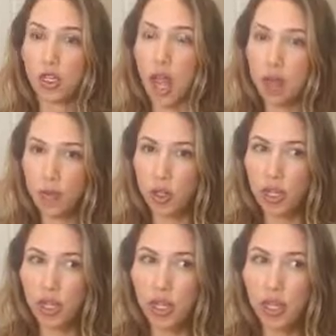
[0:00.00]

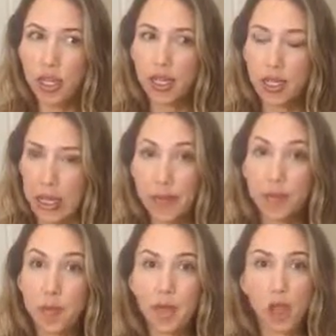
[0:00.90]
Jaffrey
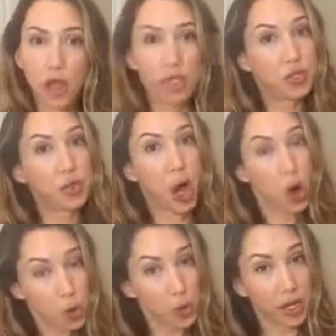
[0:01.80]
keeps my lawsuit
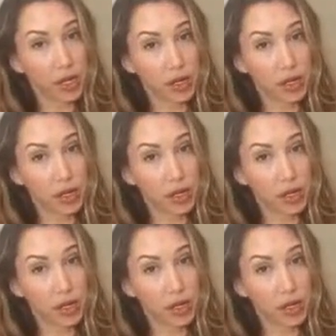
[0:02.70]
open.